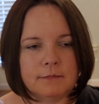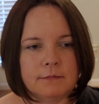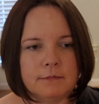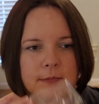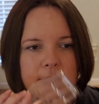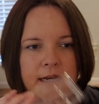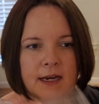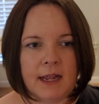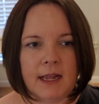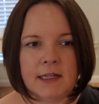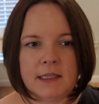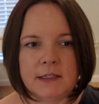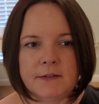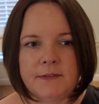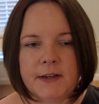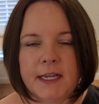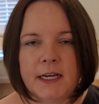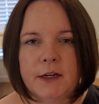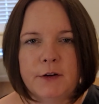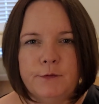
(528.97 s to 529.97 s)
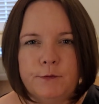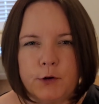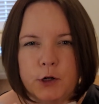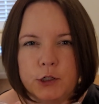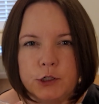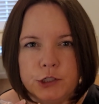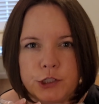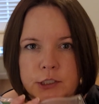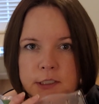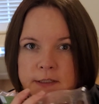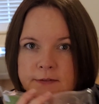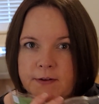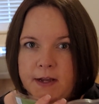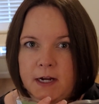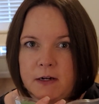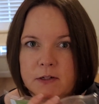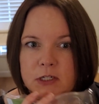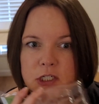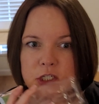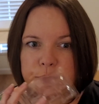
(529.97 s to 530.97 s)
an elevated version of
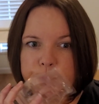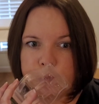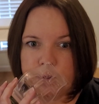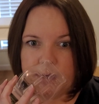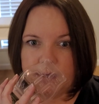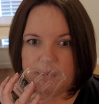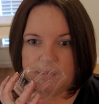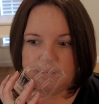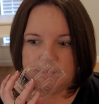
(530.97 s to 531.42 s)
Irish Spring.